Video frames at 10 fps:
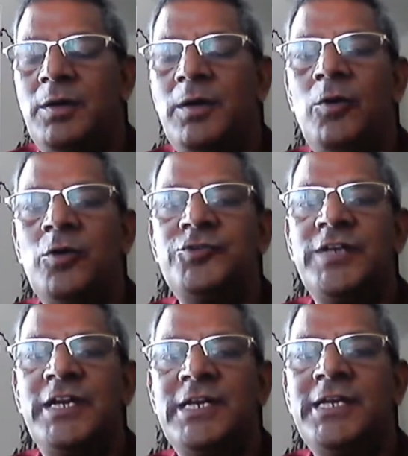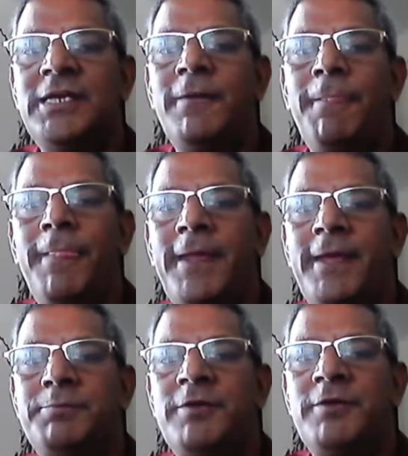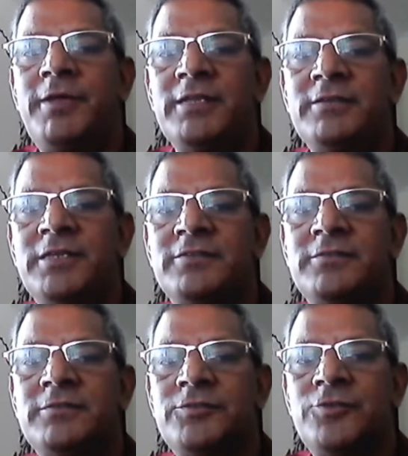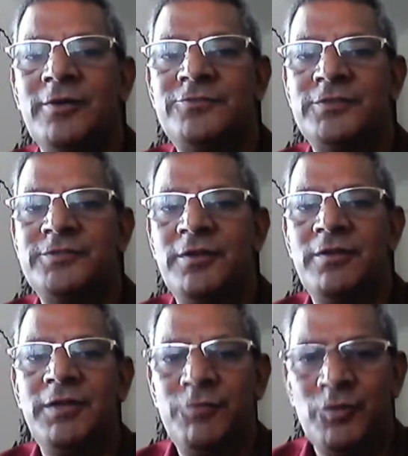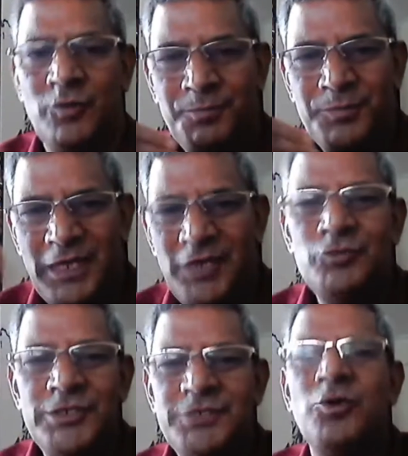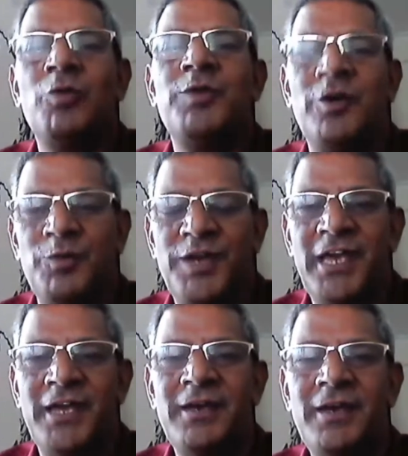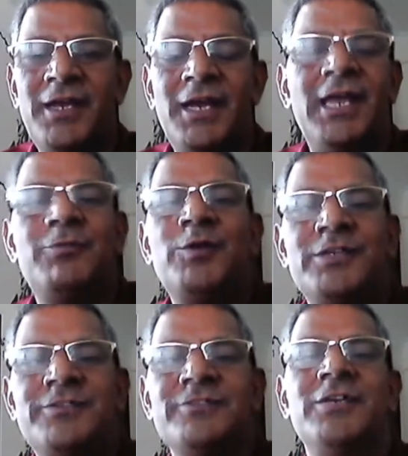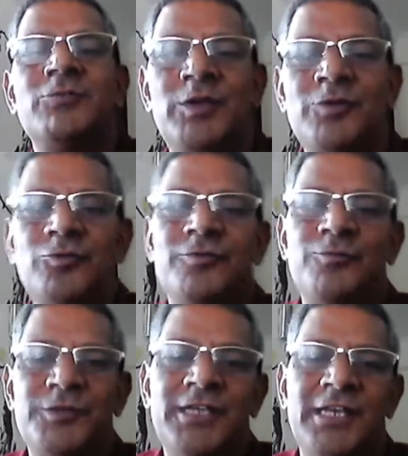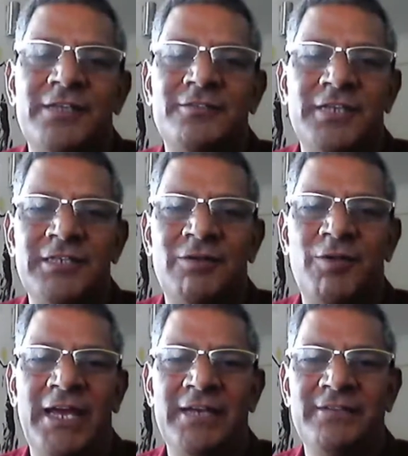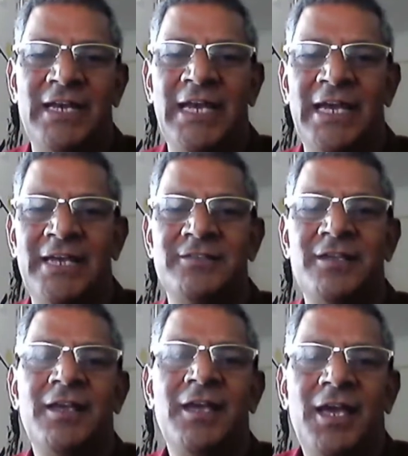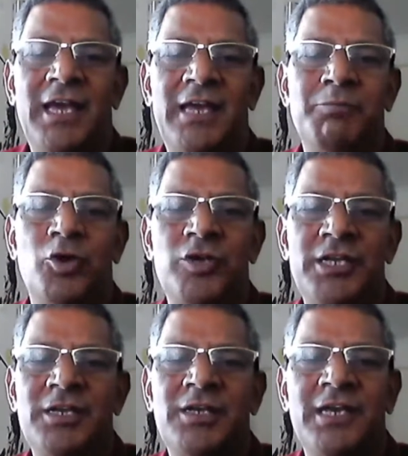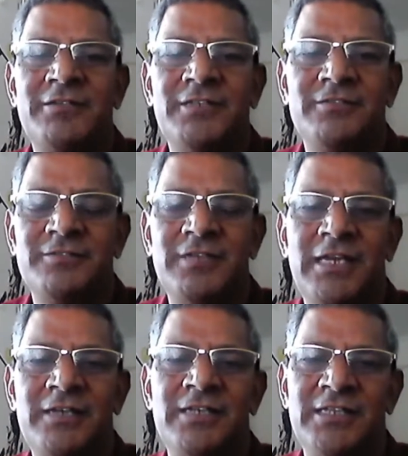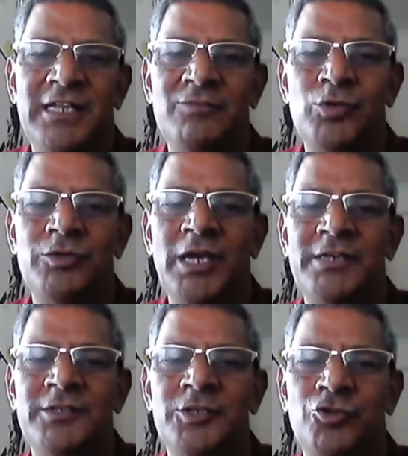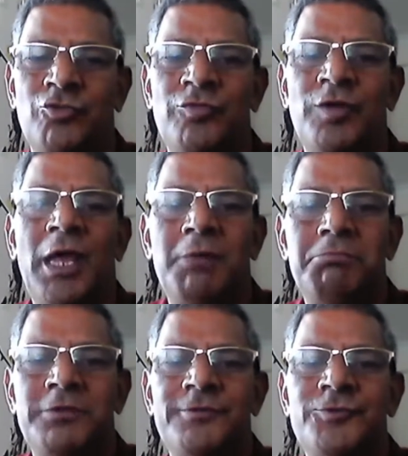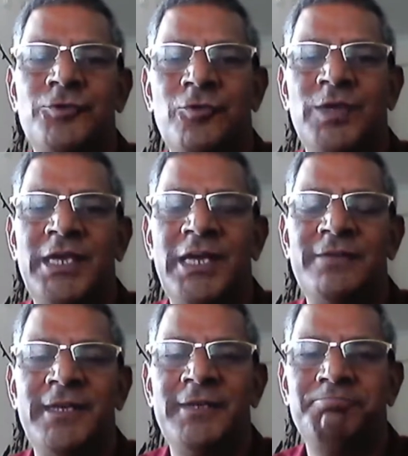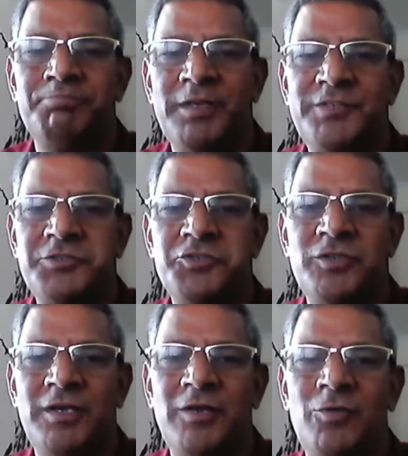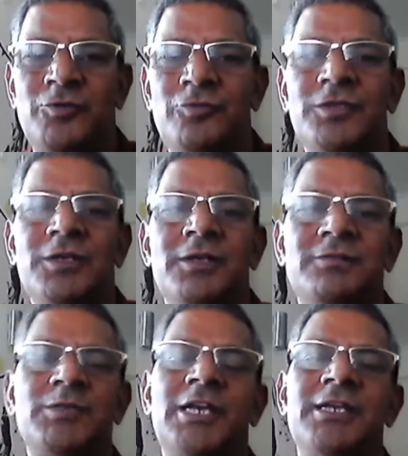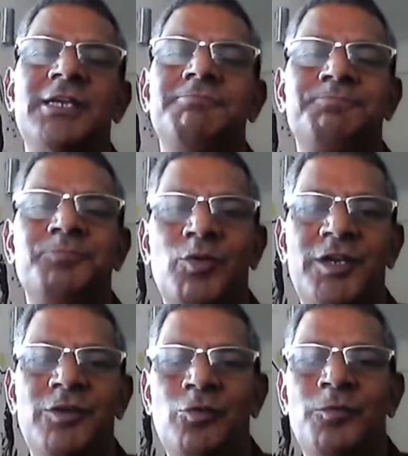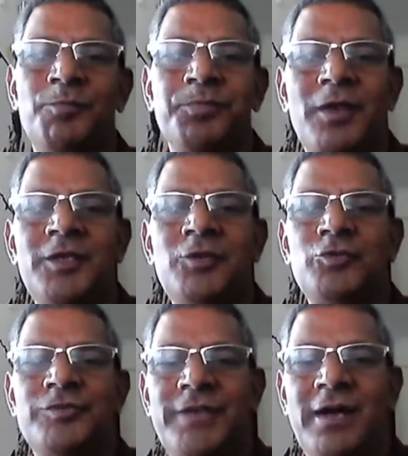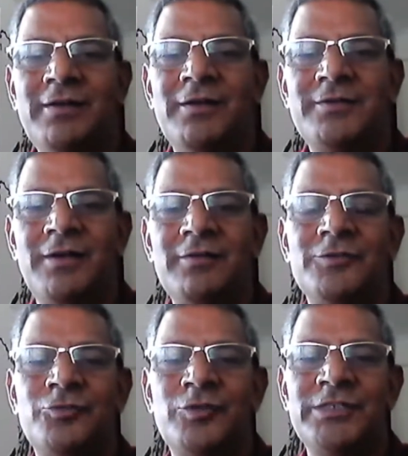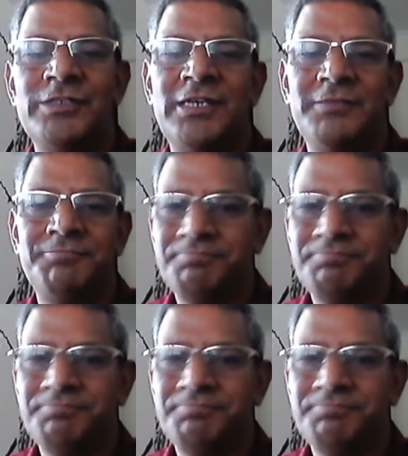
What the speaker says: alternately appearing in this tongue twister. If you use it over and over again, like when you exercise, when you do some physical exercise, our hands and legs and body gets exercise, and then we get the tone, muscle tone, we get the texture and all those. Similarly, when you use your tongue, tongue also is an